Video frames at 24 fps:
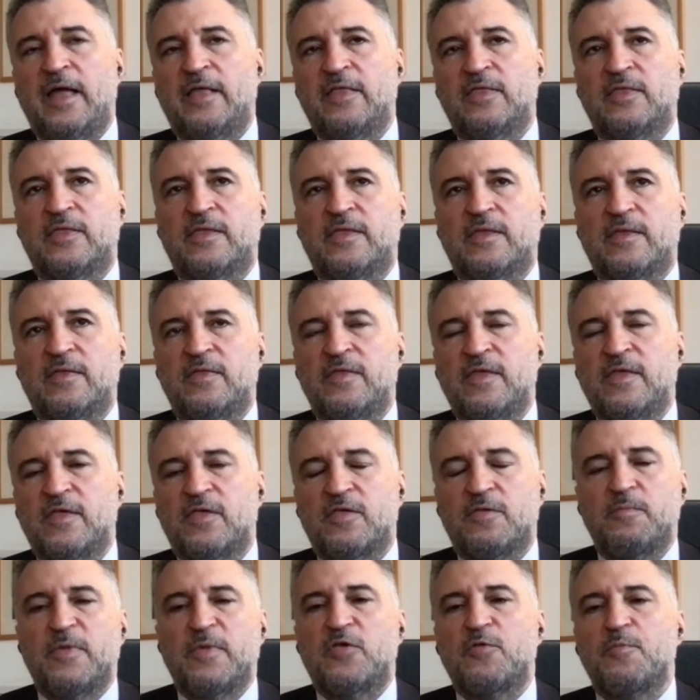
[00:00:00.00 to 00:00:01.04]
And
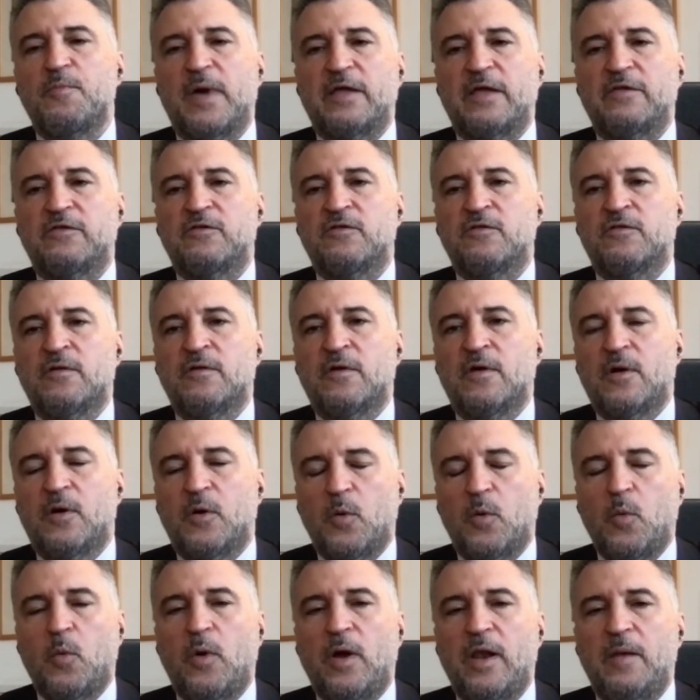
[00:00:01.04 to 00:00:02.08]
this mismatch
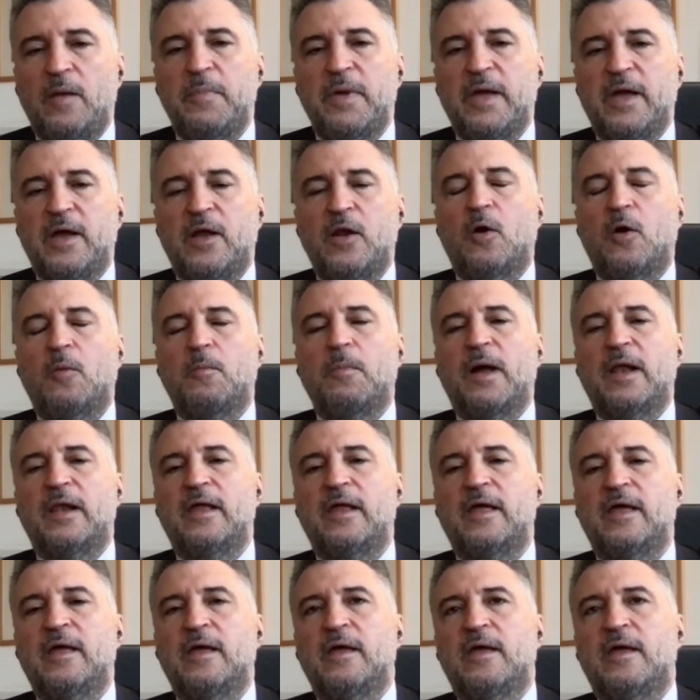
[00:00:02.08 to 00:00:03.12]
will be
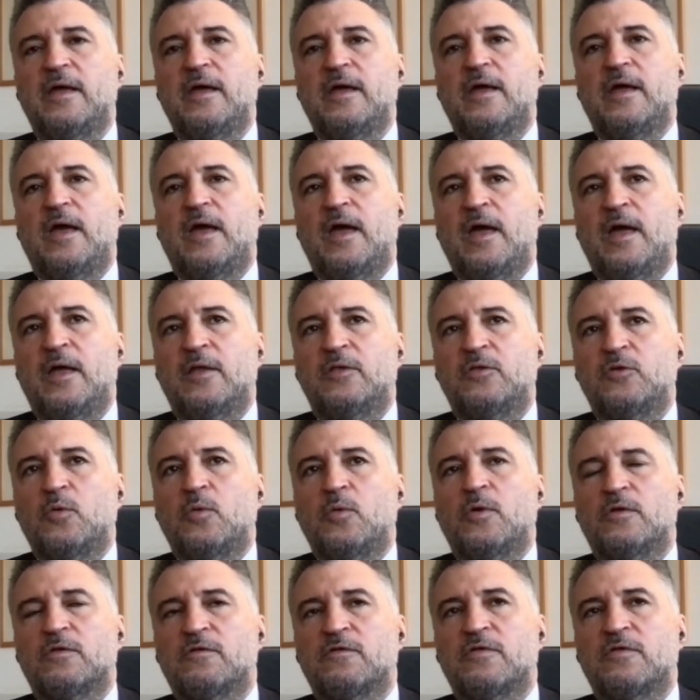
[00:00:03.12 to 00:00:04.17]
globally uh,
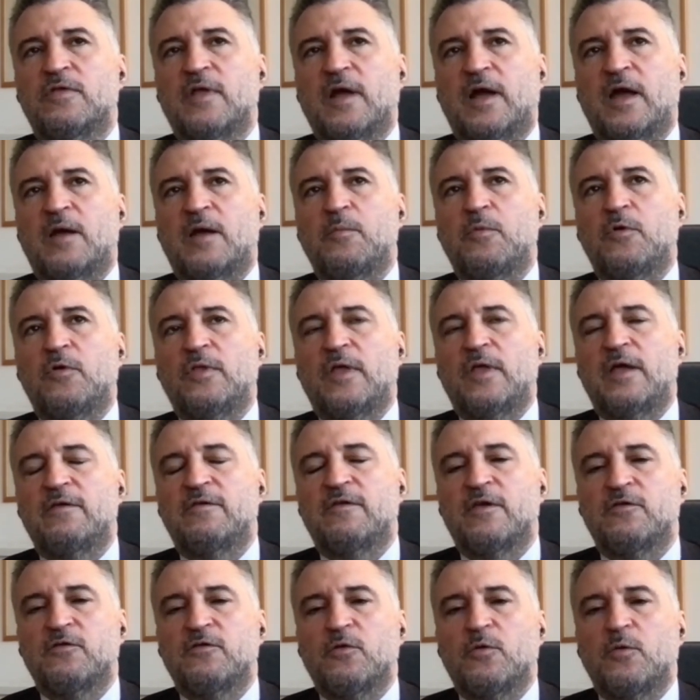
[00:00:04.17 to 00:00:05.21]
towards
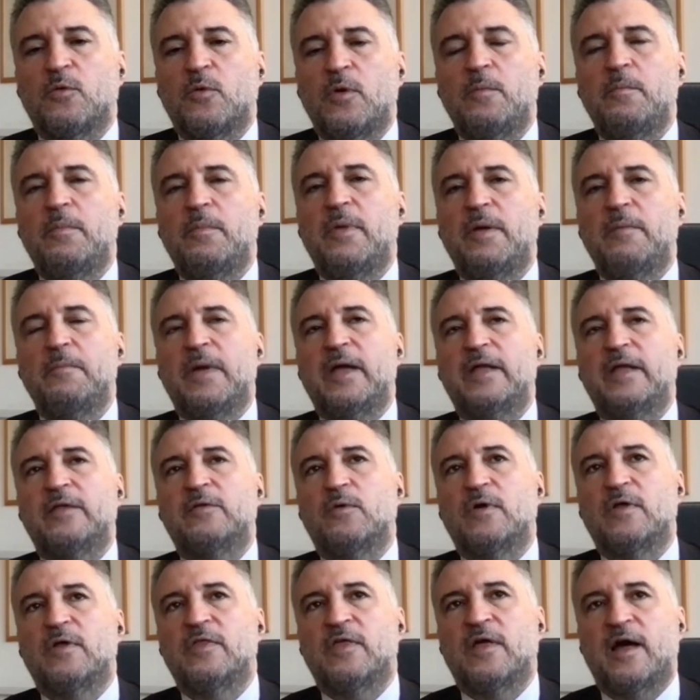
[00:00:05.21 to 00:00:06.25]
decarbonization, will be
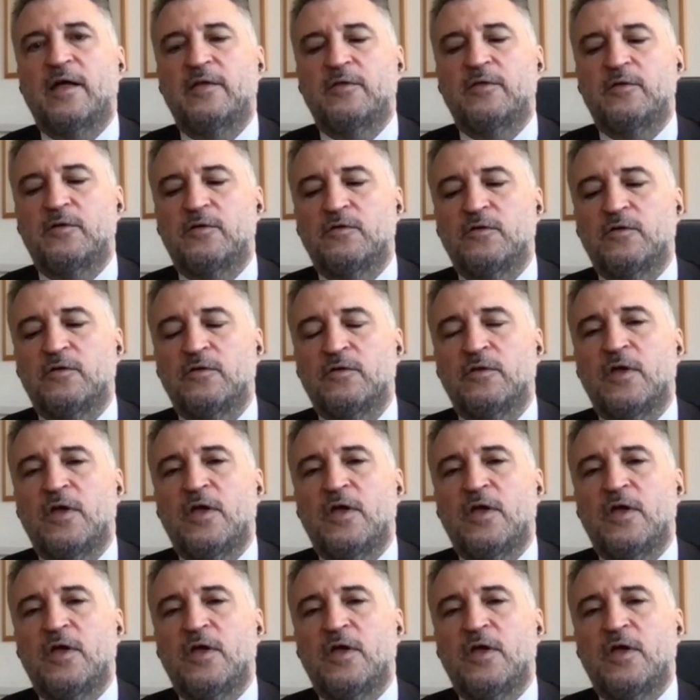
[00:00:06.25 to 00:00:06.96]
met with hydrogen.